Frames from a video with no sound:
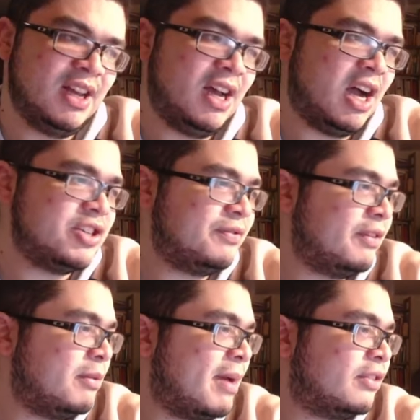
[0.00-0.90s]
one hundred
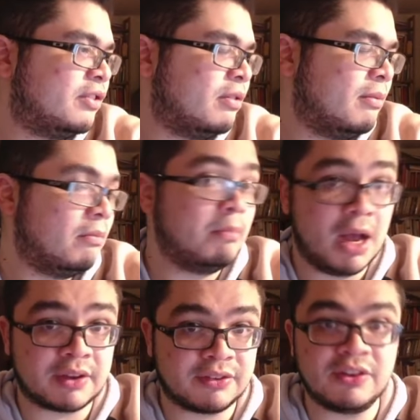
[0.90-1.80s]
fifty
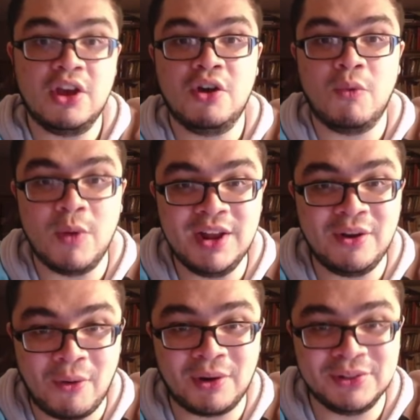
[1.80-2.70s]
bucks, win
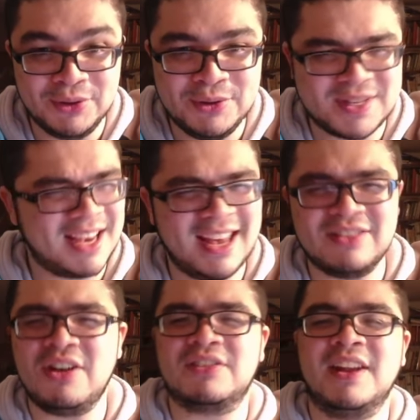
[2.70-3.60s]
or lose. I can't
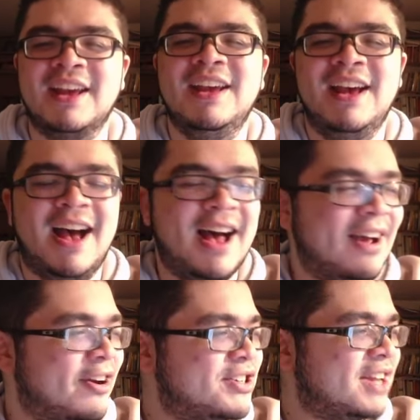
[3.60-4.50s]
talk today. Uh,
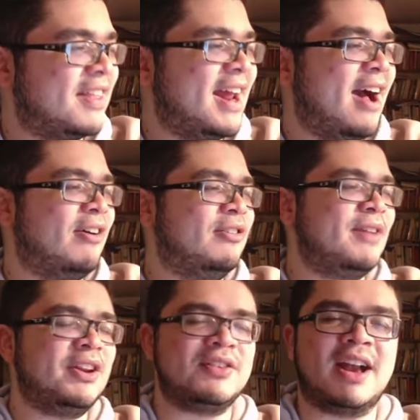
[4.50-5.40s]
go check that out.
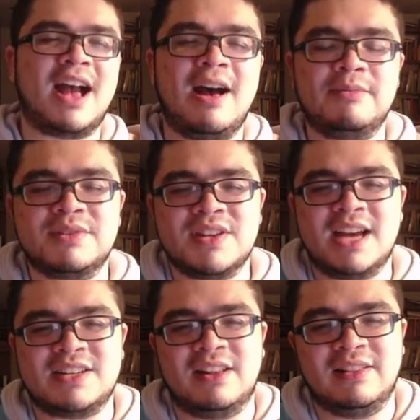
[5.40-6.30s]
FanDuel.com
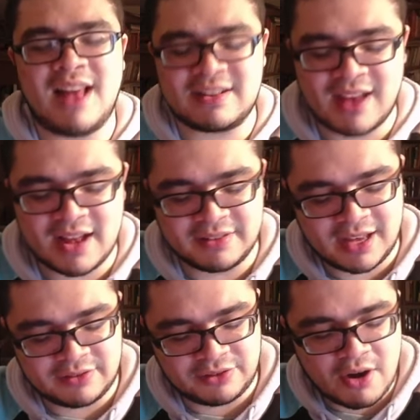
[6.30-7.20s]
slash locked on to
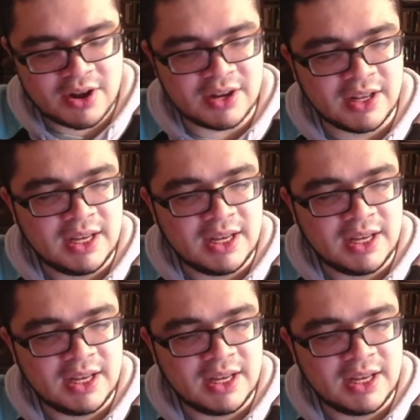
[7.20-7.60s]
get started.